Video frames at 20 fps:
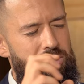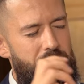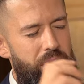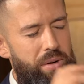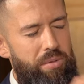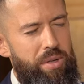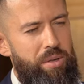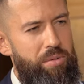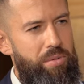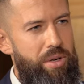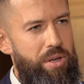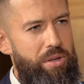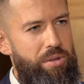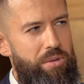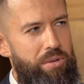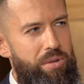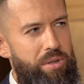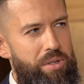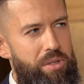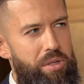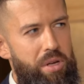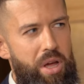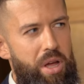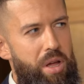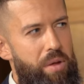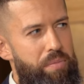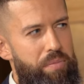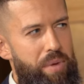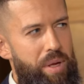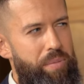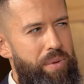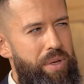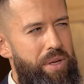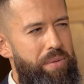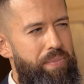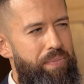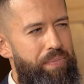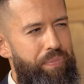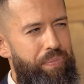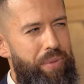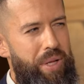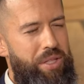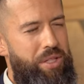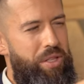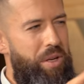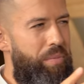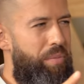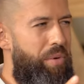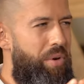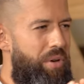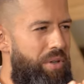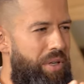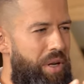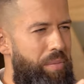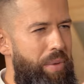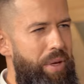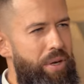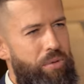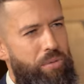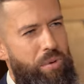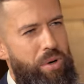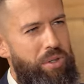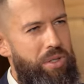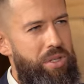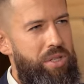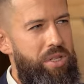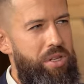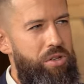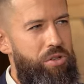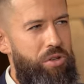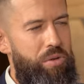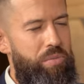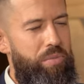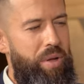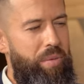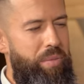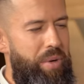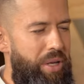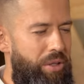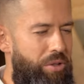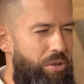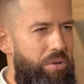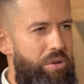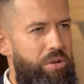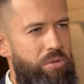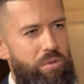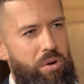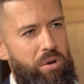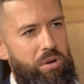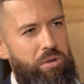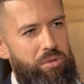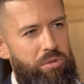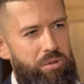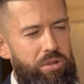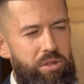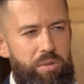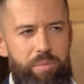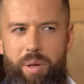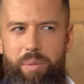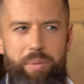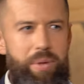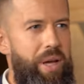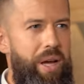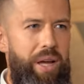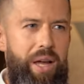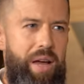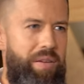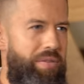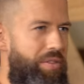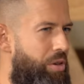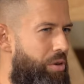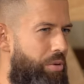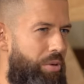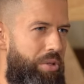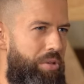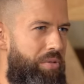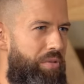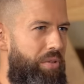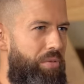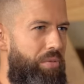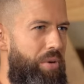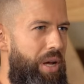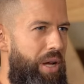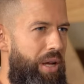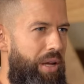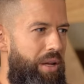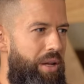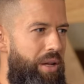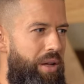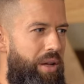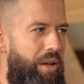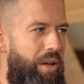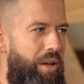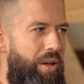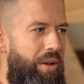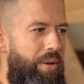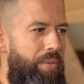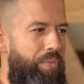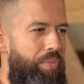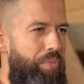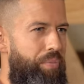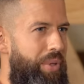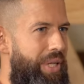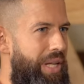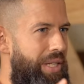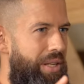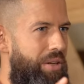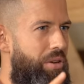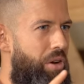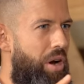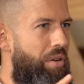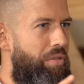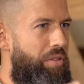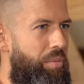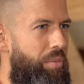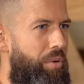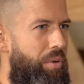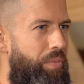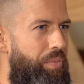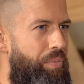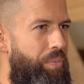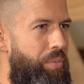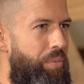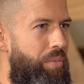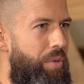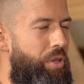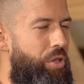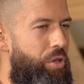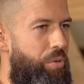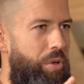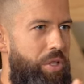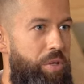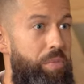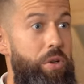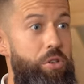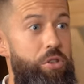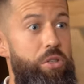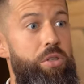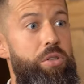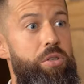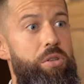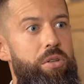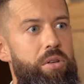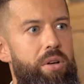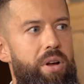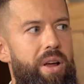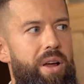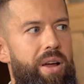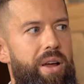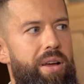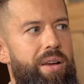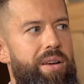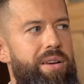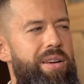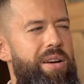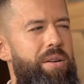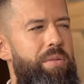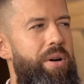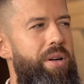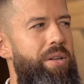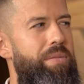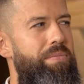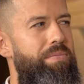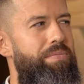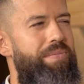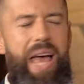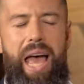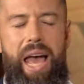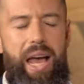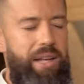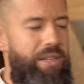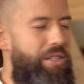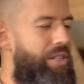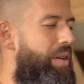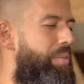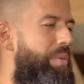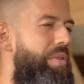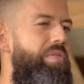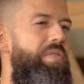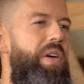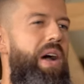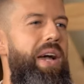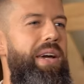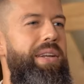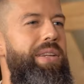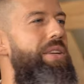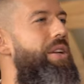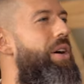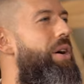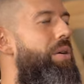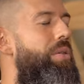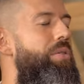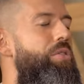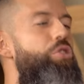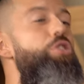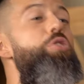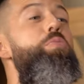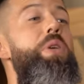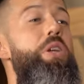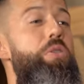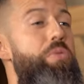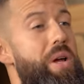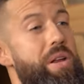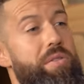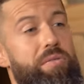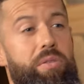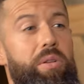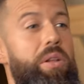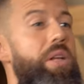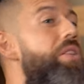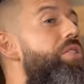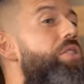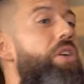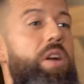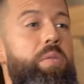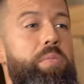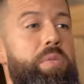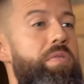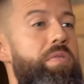do I really want to do this? Maybe at some point I made a wrong decision. Maybe I took a wrong turn. Maybe I have to go a different way. But that's uncomfortable. So what's much easier? You know what? It's going to be fine. You know, just be grateful. It's going to